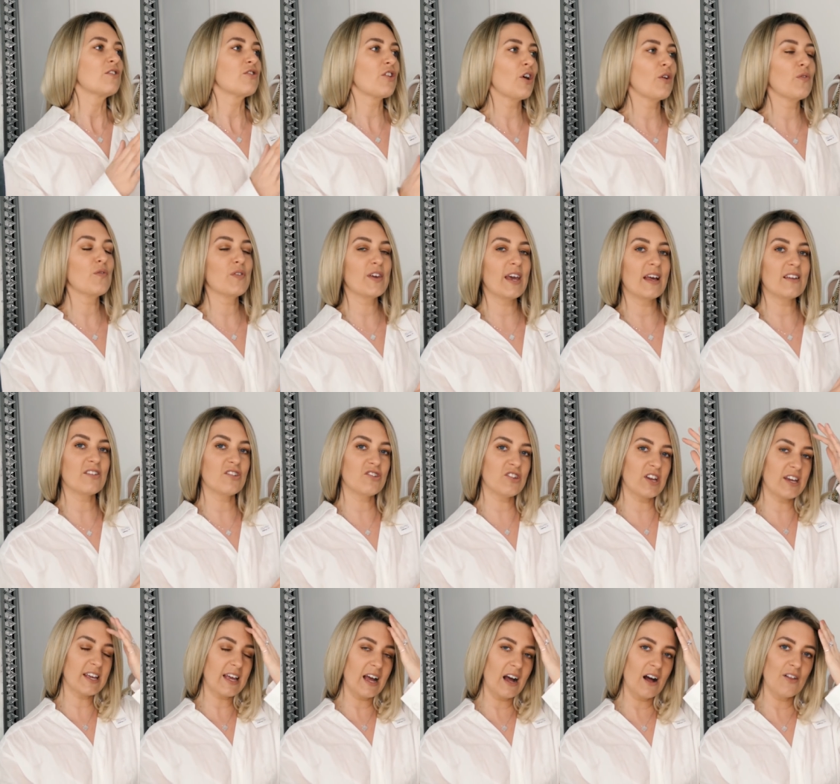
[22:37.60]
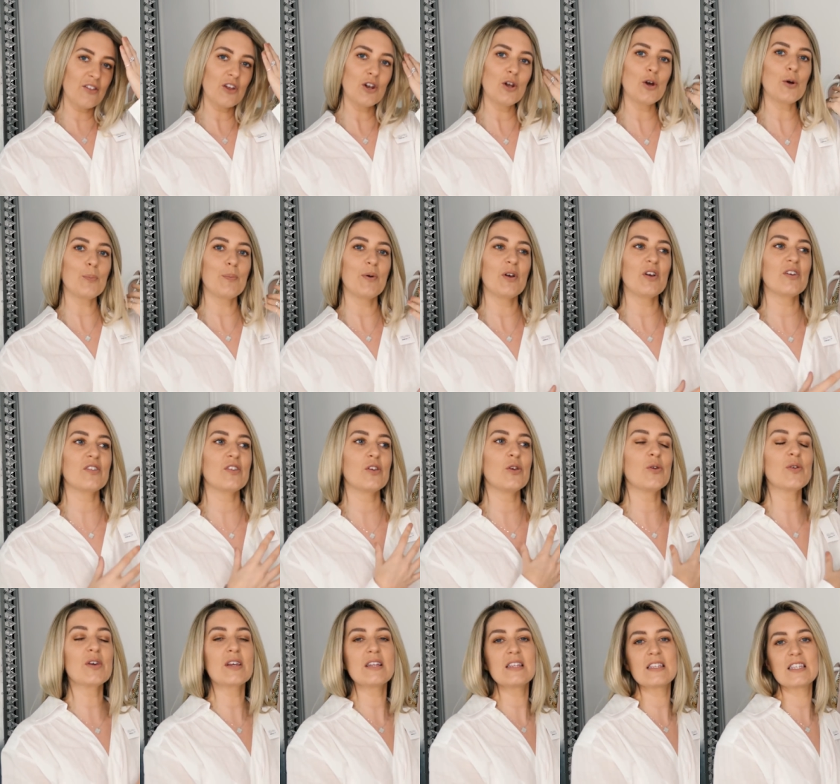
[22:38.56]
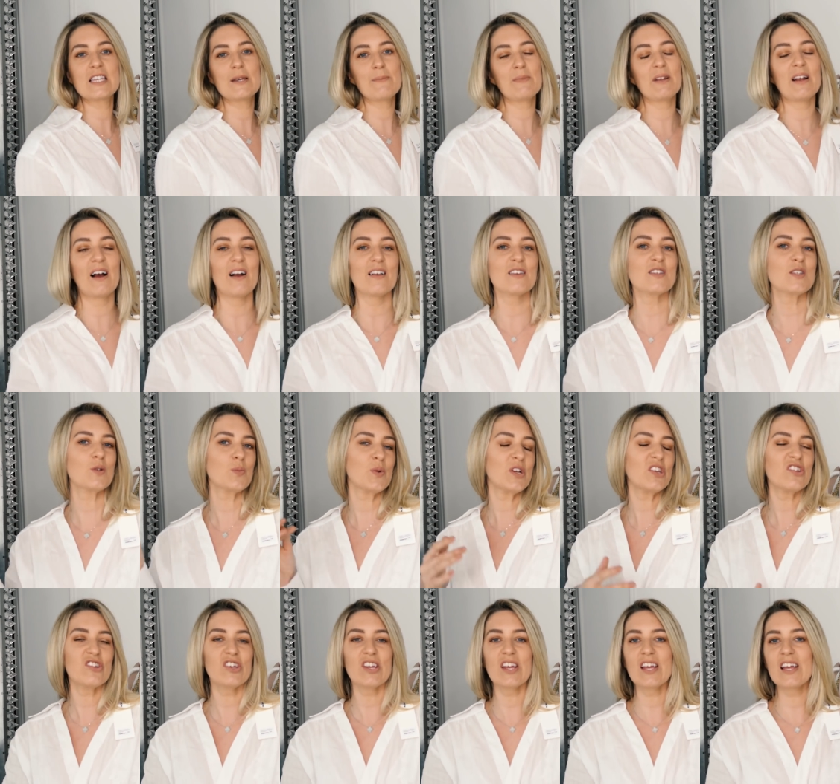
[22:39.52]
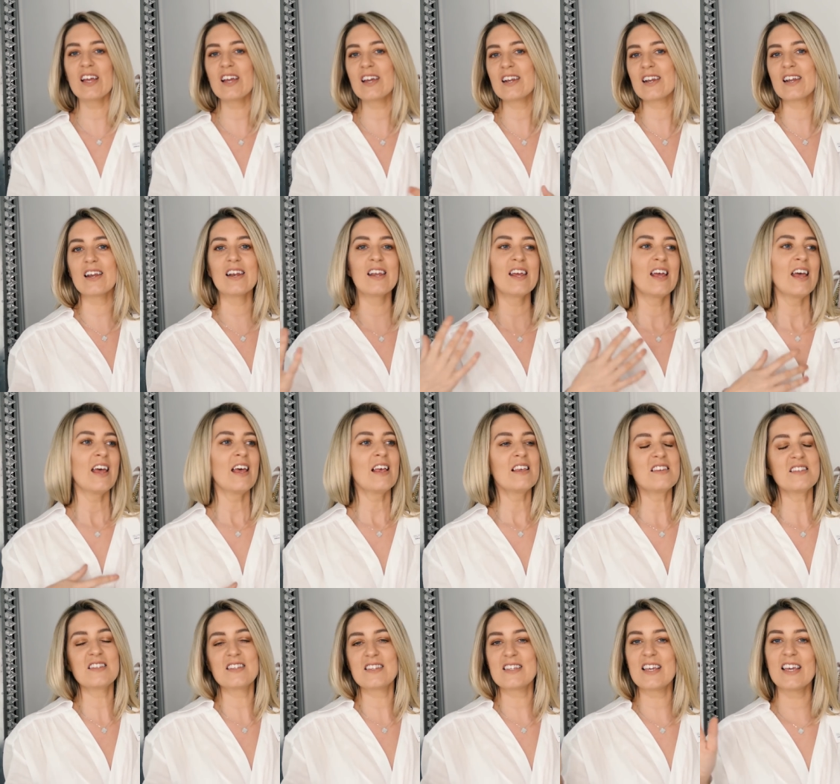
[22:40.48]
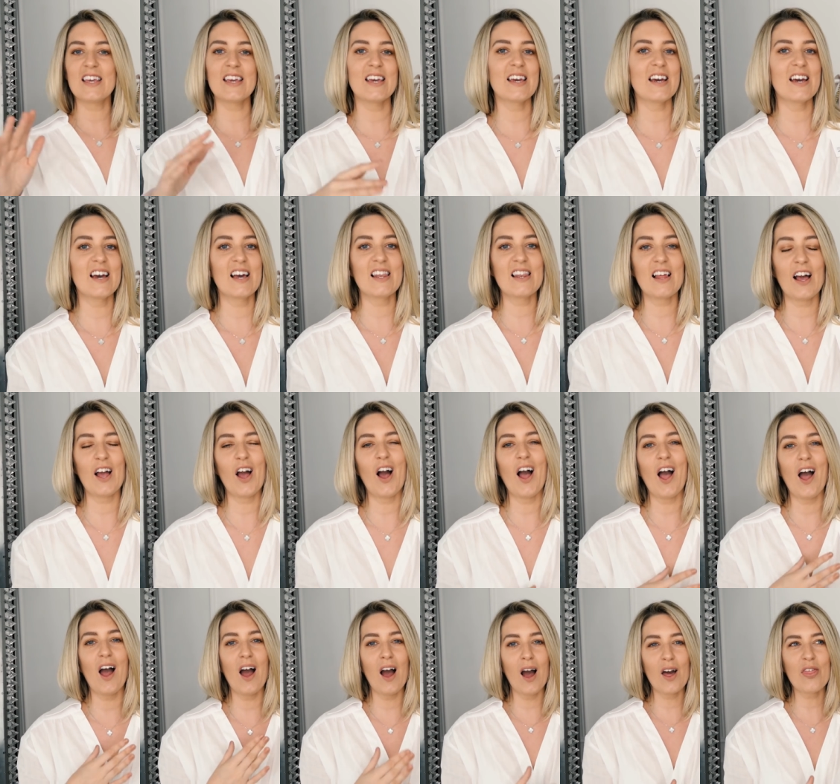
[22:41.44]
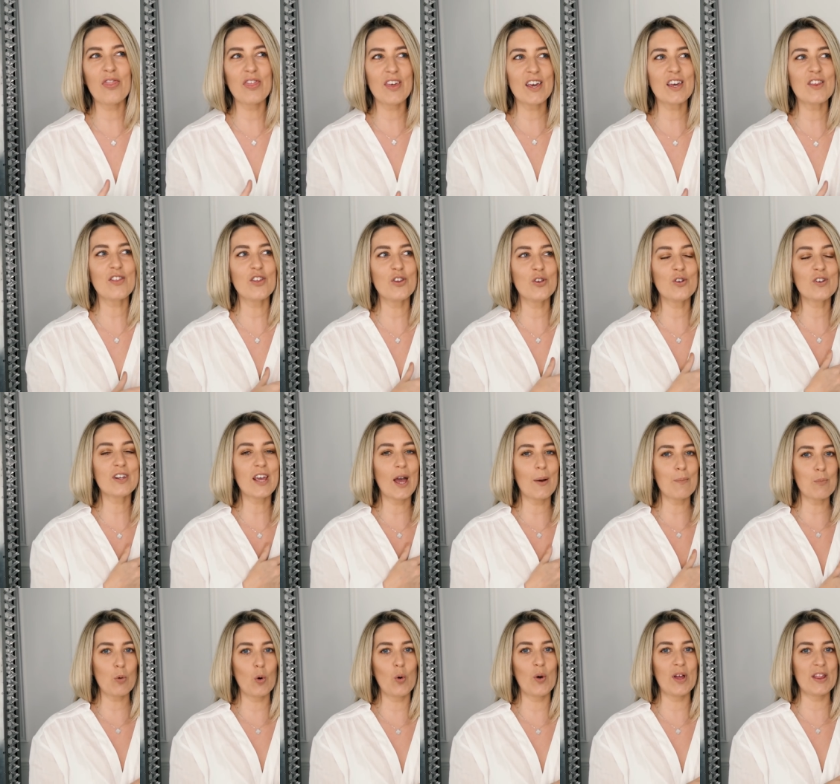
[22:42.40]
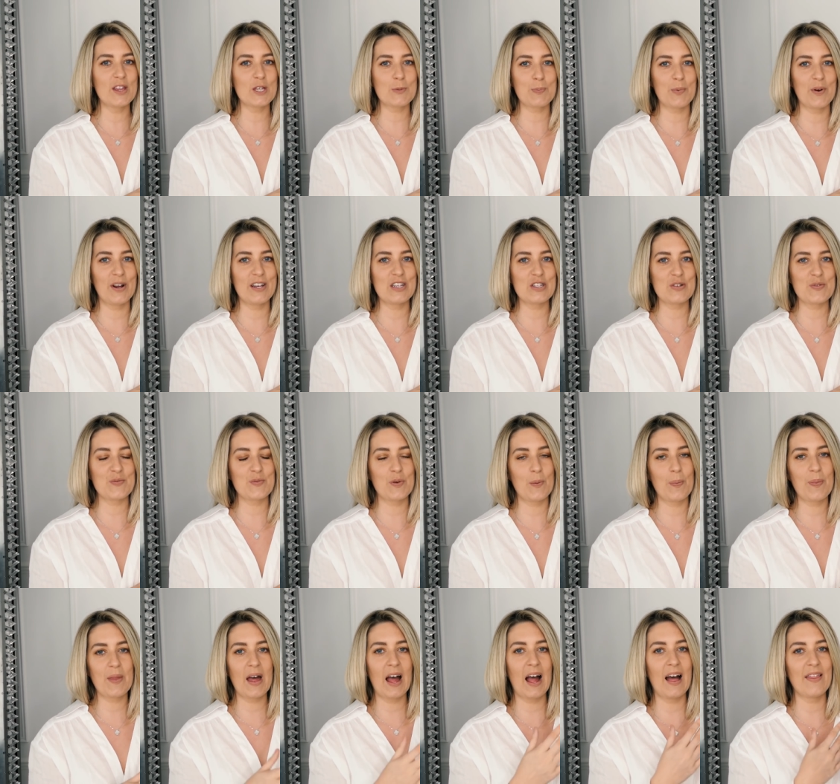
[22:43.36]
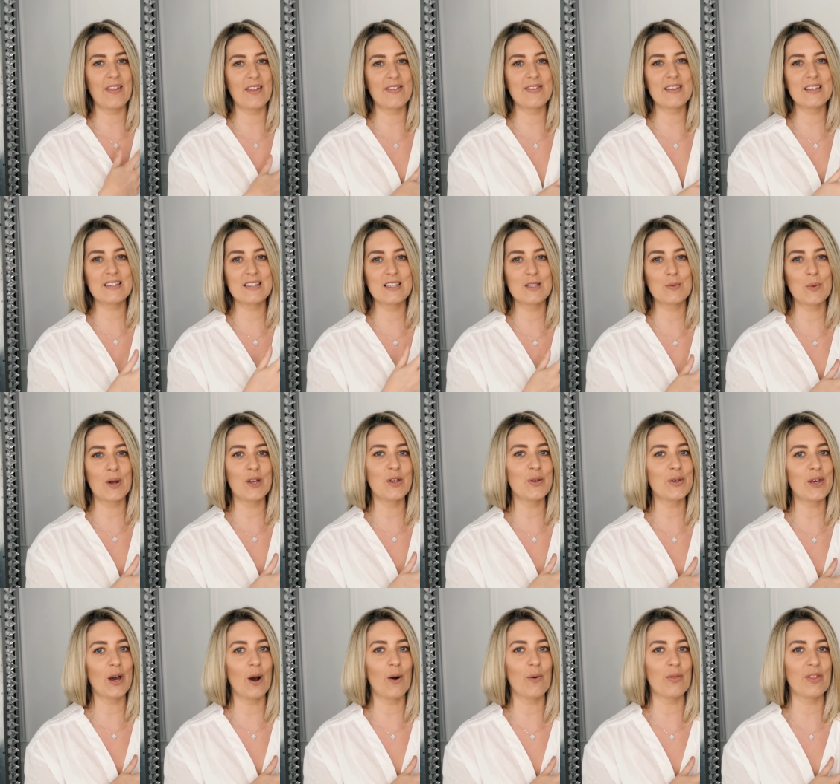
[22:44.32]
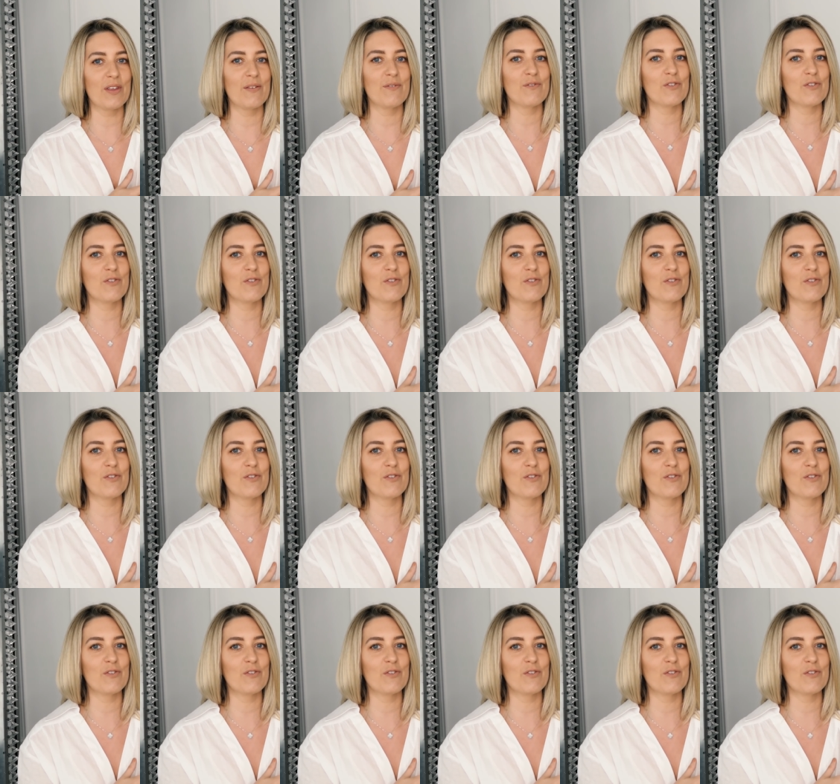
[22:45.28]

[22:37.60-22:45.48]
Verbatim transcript: Don't forget to check out the lookbook so you can see me like swishing and see it. Like I think that you'd get more inspiration from that and then this is where you get all the